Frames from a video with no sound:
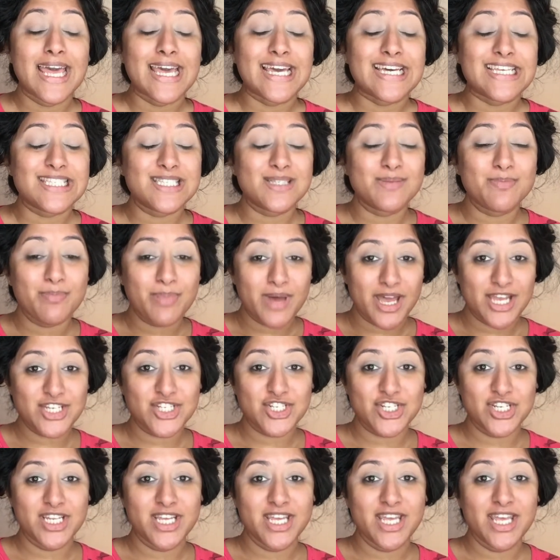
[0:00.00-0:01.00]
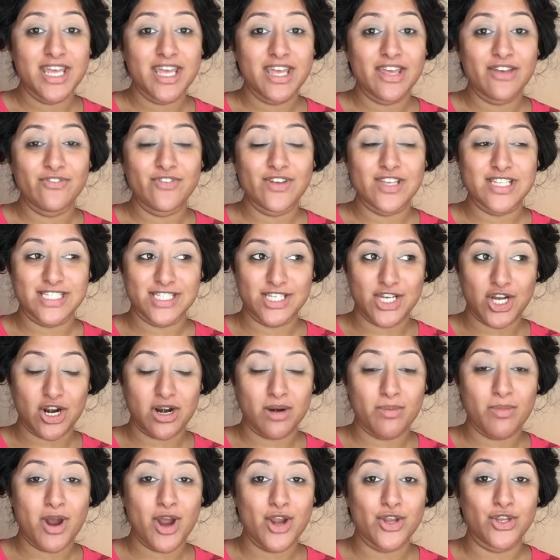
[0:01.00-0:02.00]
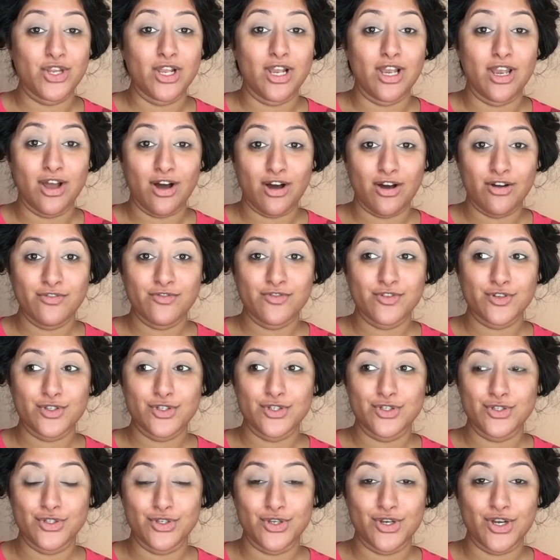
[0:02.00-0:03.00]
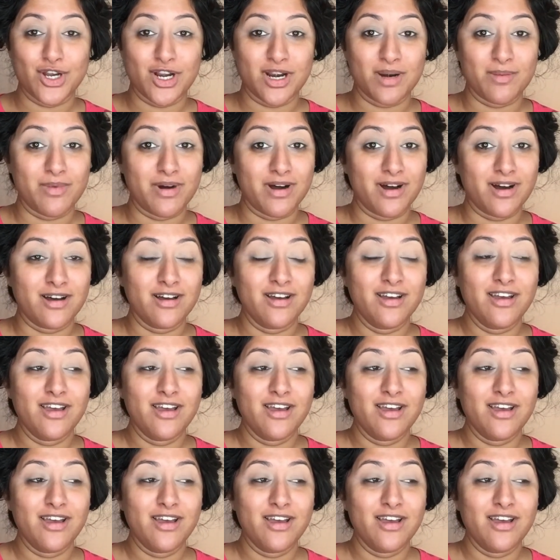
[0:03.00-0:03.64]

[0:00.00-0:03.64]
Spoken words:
especially if it's Garba and you love to do your Garba